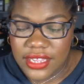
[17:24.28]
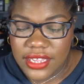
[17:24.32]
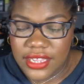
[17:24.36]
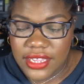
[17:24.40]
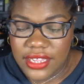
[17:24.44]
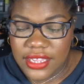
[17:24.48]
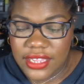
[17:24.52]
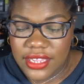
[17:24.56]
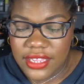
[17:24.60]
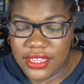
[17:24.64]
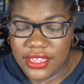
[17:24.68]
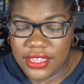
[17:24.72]

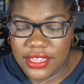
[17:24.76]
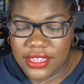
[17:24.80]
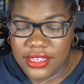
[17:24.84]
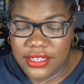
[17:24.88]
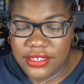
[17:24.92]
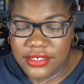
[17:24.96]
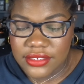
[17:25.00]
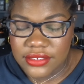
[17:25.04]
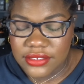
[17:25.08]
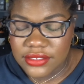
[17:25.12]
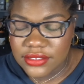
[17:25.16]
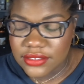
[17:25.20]

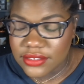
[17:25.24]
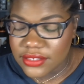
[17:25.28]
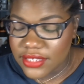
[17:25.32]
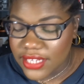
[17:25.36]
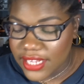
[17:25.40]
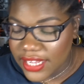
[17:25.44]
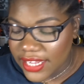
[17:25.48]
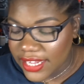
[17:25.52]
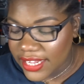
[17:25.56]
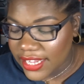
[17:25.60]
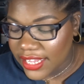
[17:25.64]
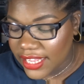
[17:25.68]
And
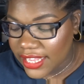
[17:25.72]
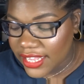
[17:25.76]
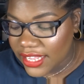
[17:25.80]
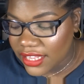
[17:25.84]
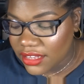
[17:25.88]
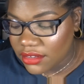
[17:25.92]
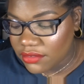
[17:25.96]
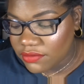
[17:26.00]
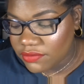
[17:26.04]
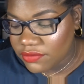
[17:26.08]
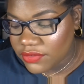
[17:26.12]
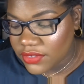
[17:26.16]
I
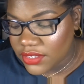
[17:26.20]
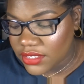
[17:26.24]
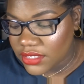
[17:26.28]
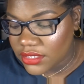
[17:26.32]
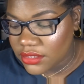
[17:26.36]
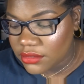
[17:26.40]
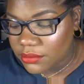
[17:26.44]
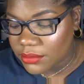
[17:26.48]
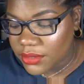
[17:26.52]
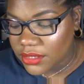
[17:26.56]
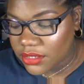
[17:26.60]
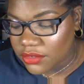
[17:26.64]
have a
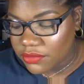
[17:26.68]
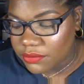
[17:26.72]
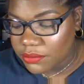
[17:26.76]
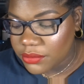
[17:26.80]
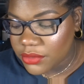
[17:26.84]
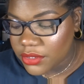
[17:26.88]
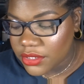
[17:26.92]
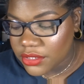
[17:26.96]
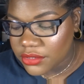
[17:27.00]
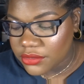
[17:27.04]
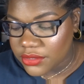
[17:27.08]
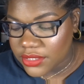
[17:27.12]
little bit of
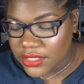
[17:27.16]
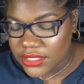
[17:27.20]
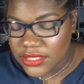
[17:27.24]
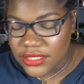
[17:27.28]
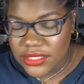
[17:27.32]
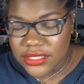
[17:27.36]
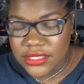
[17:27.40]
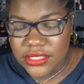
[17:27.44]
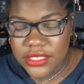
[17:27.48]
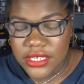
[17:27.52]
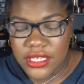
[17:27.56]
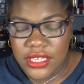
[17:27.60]

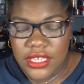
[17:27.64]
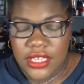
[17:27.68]
progress.